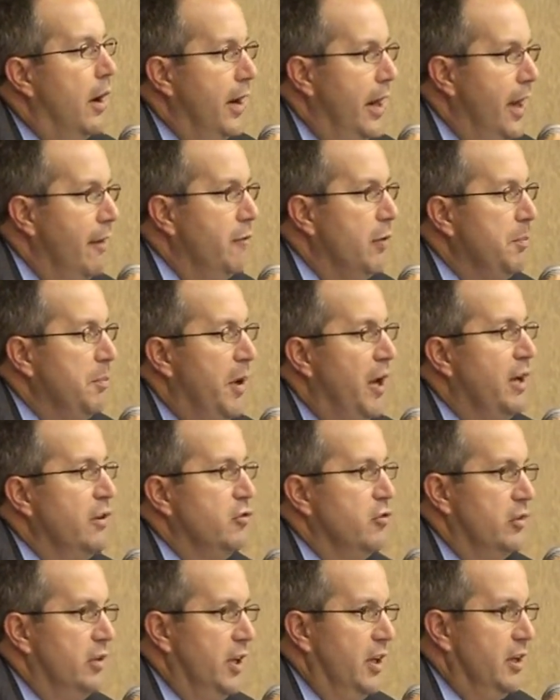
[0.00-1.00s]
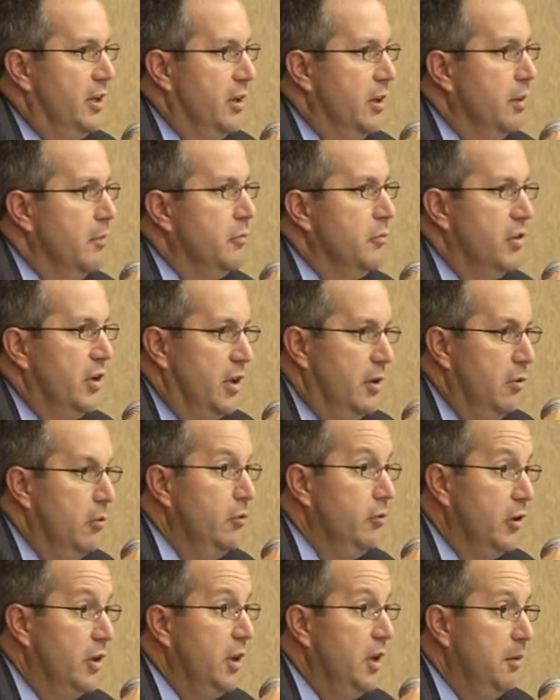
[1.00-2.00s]
every patient that comes in
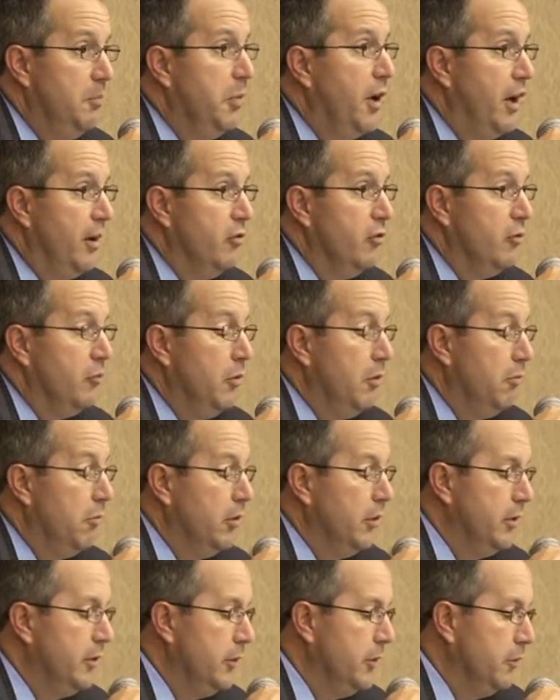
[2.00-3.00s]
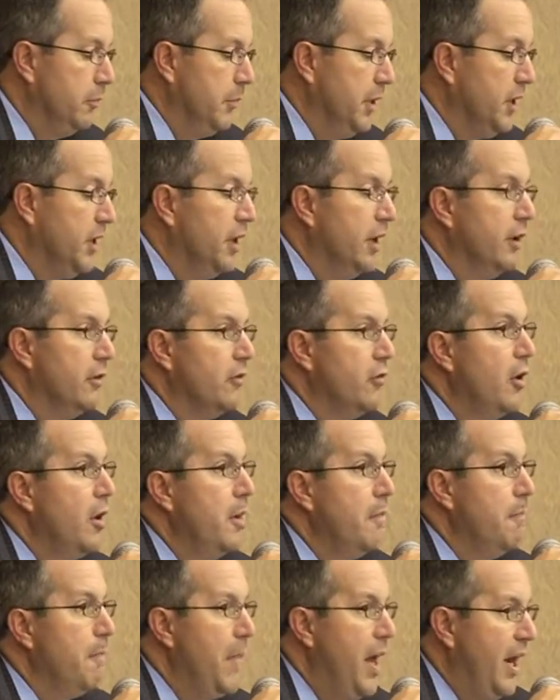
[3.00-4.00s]
who's an inpatient. We really do, because
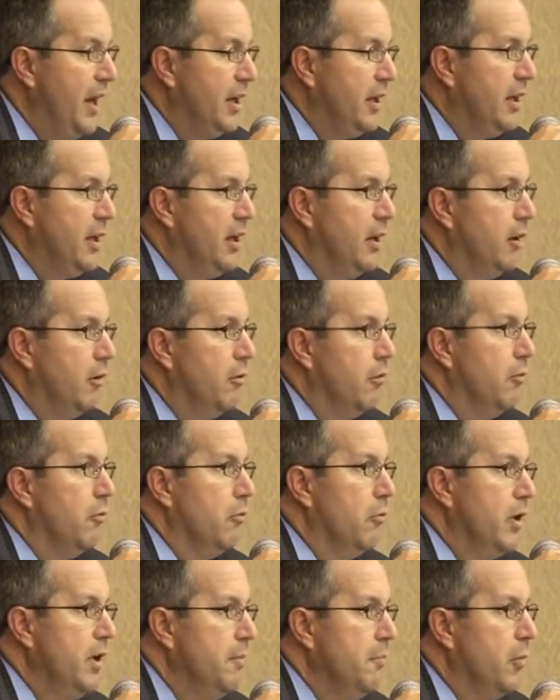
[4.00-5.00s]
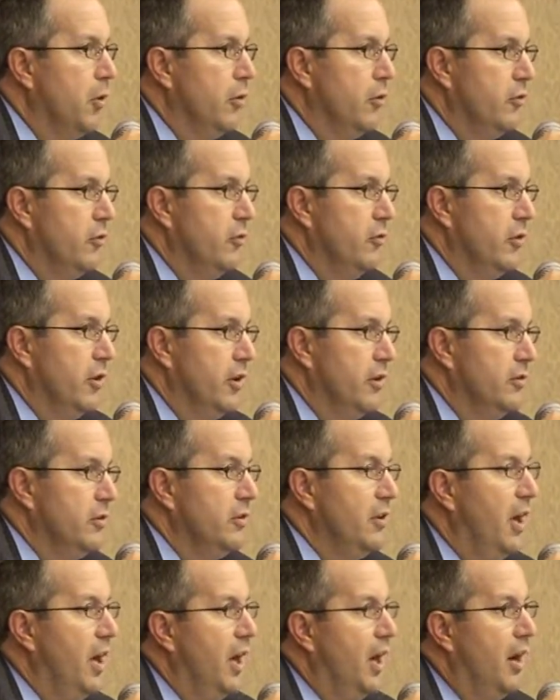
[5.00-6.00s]
Medicare reimburses
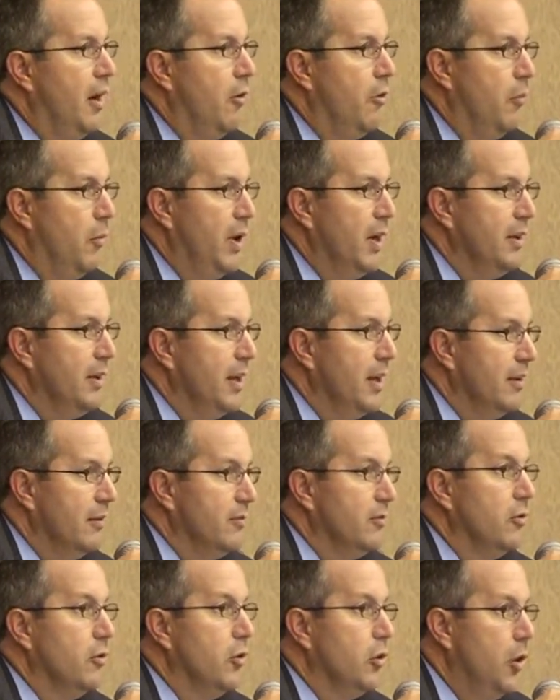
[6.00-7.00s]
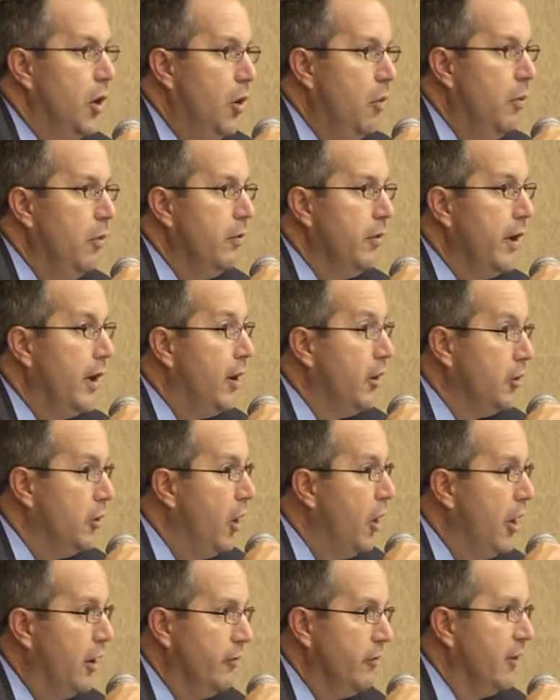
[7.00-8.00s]
us at a rate that is lower than our
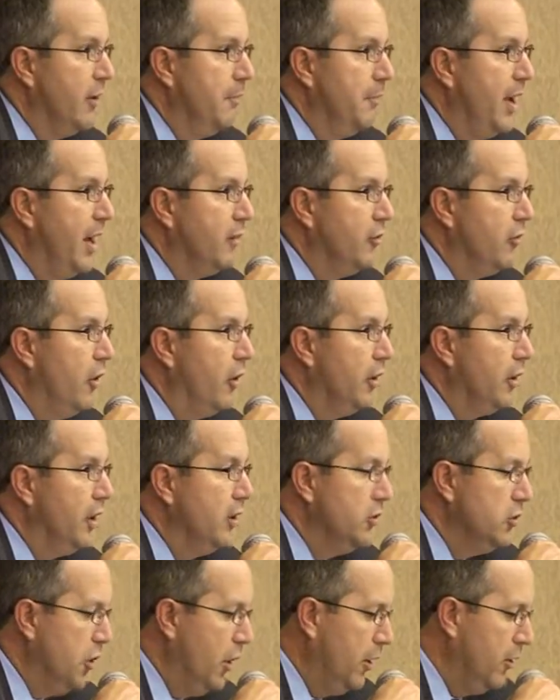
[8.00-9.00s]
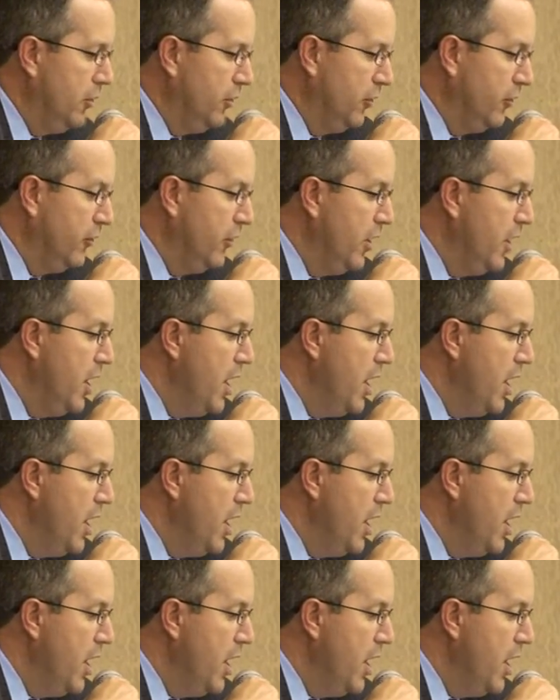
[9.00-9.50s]
costs, and I'm not talking charges.